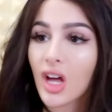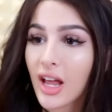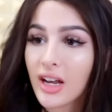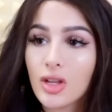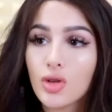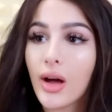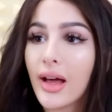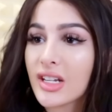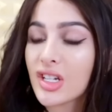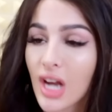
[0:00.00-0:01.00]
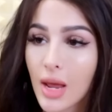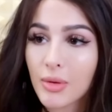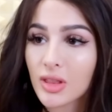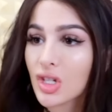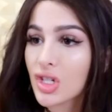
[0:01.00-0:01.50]
cut it, you gotta
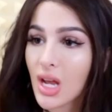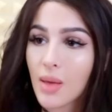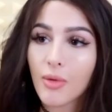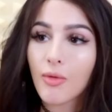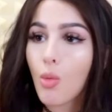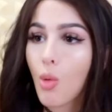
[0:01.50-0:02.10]
shape it the shape of a